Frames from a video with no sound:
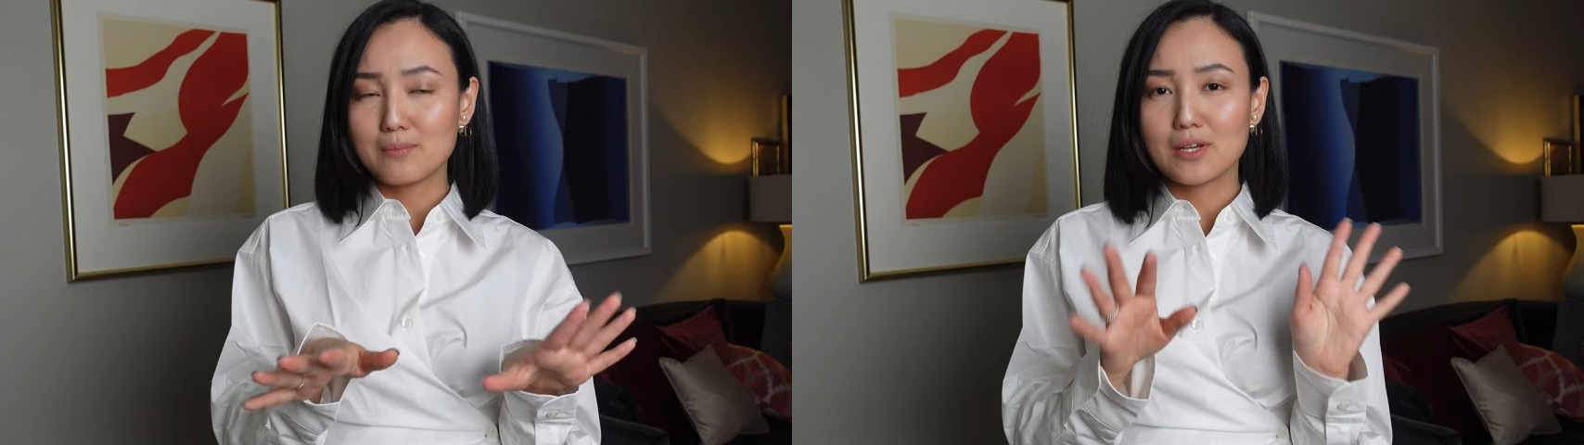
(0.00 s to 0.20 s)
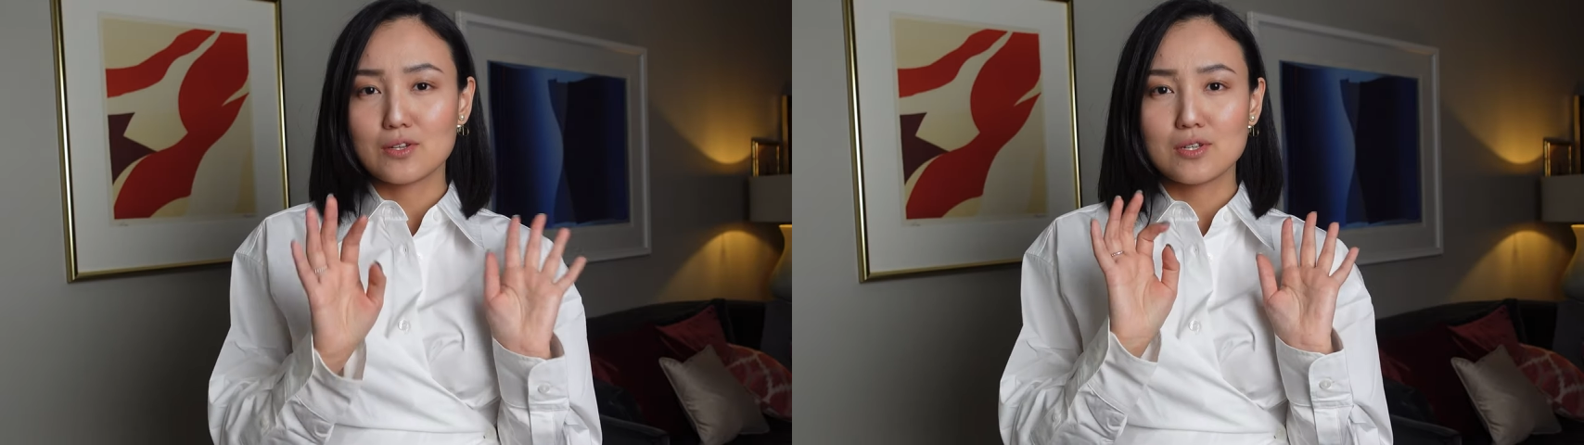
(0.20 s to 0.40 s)

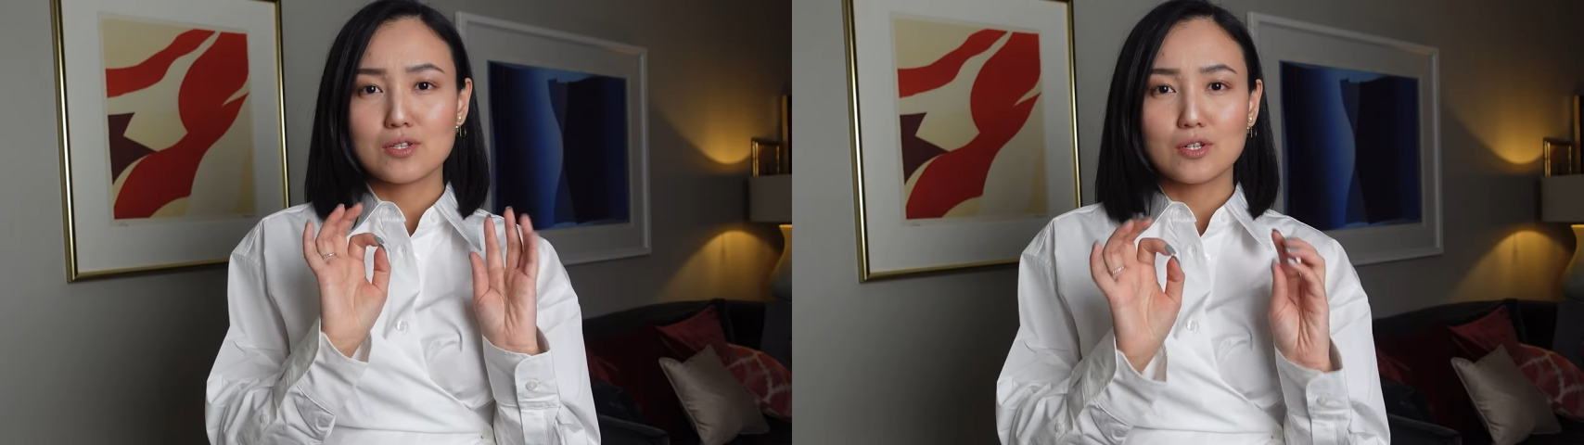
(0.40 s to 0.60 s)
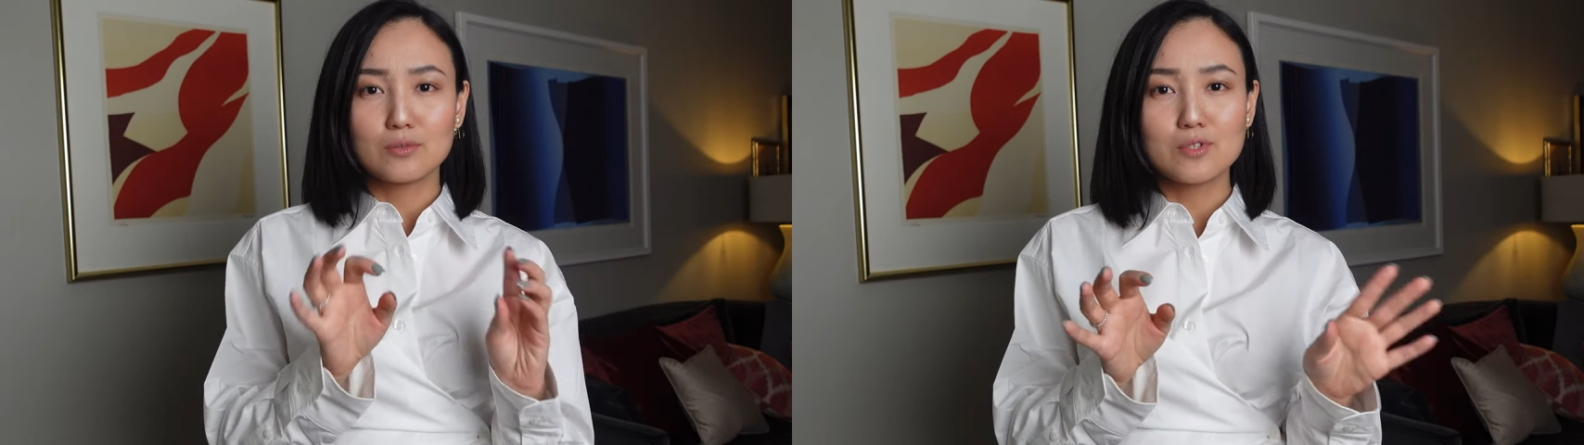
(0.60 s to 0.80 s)
because
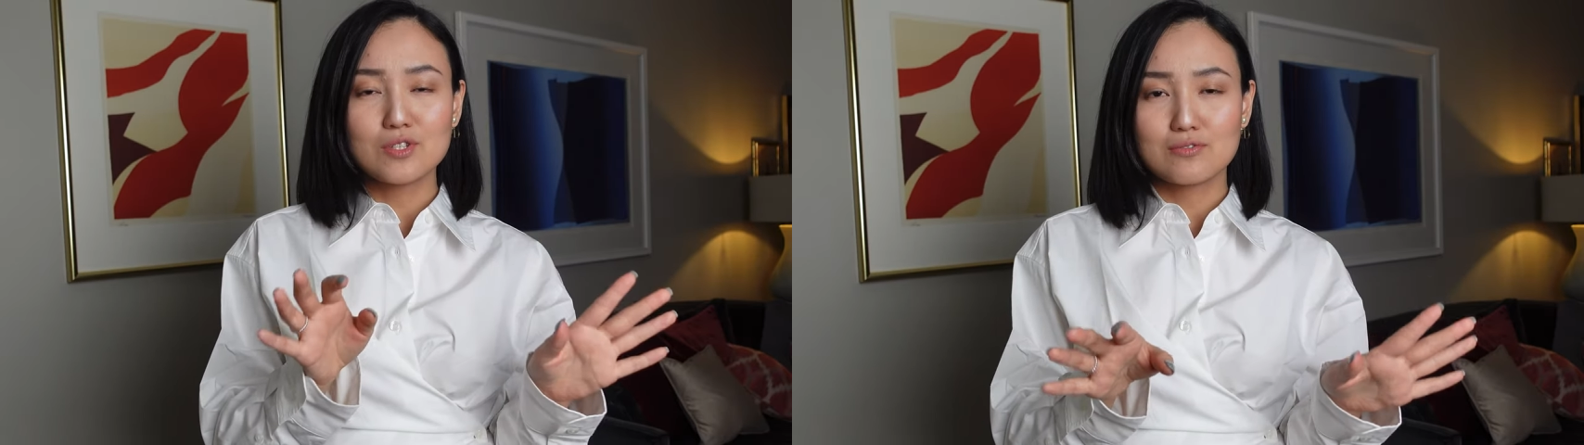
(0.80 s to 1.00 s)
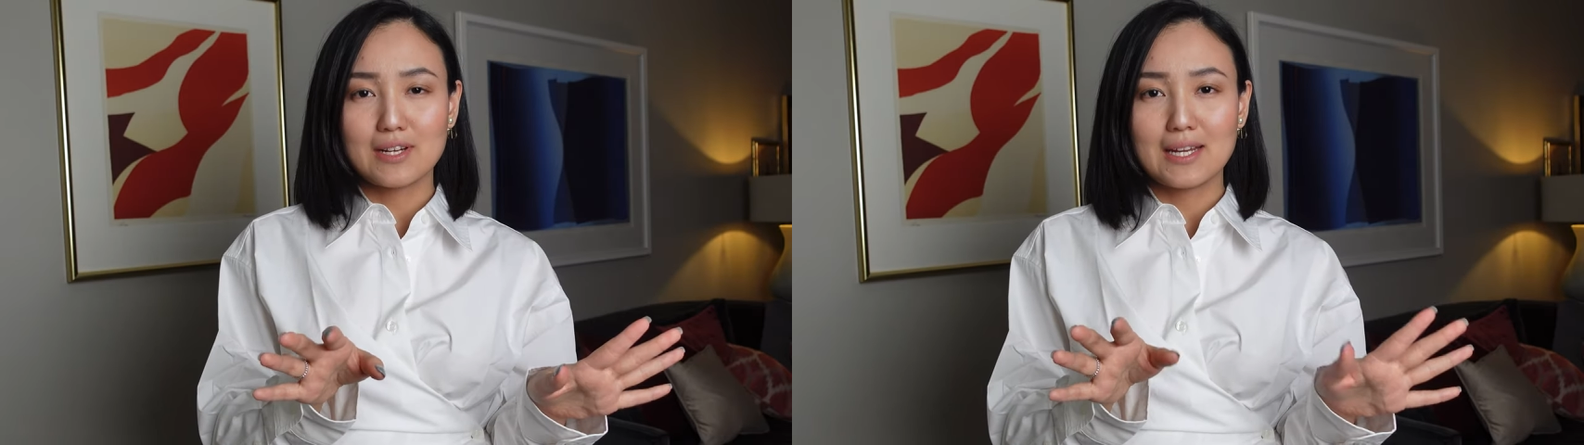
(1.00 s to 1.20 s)
it's
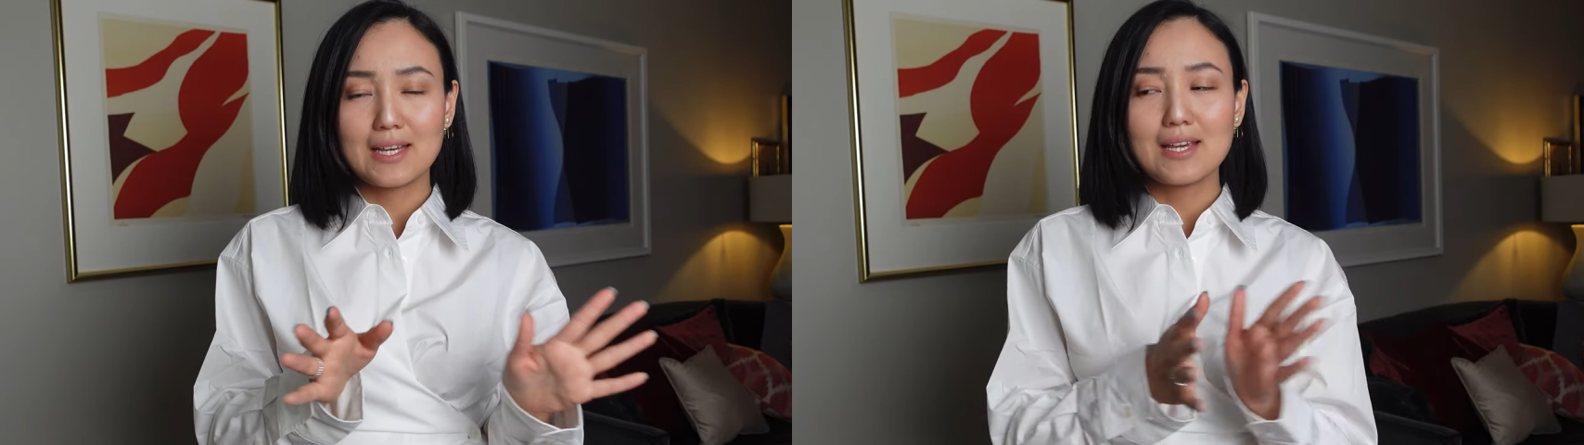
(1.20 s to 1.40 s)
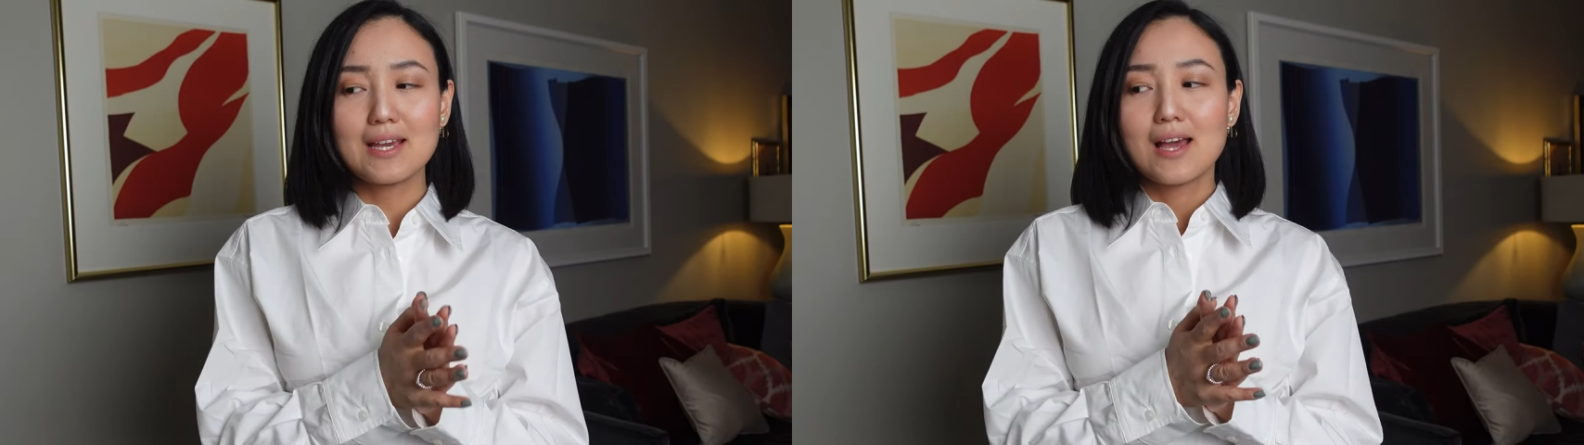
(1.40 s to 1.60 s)
almost ready.